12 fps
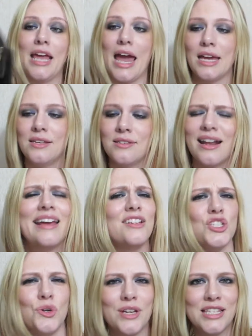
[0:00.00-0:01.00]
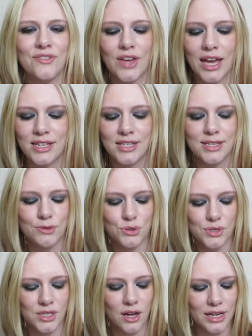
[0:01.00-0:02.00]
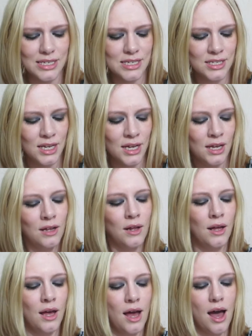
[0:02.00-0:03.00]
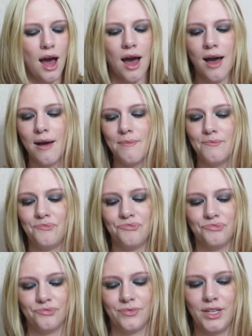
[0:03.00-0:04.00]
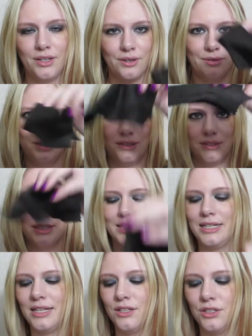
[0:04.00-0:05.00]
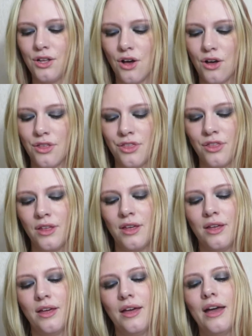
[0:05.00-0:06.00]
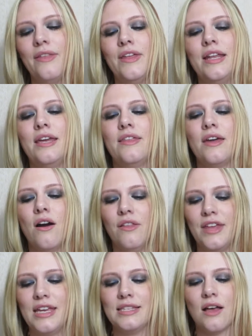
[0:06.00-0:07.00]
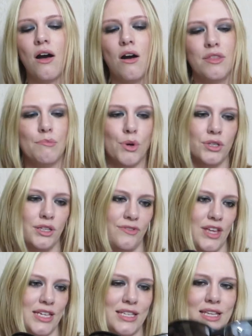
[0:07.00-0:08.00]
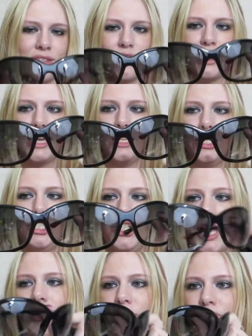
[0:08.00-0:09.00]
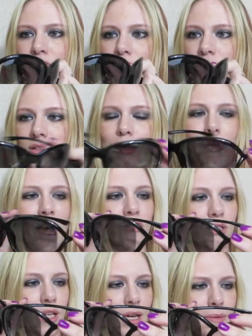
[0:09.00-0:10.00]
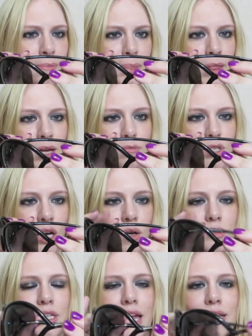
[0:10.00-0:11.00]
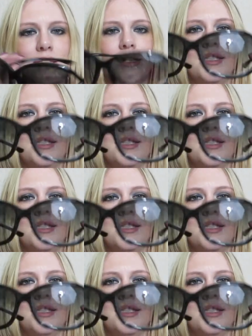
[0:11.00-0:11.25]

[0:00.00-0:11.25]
a case. I had a choice of cases, which was nice. You know, a little cleaning cloth. And then here they are. These are, the model of these is the Jennifer, apparently, I'm told. Yes,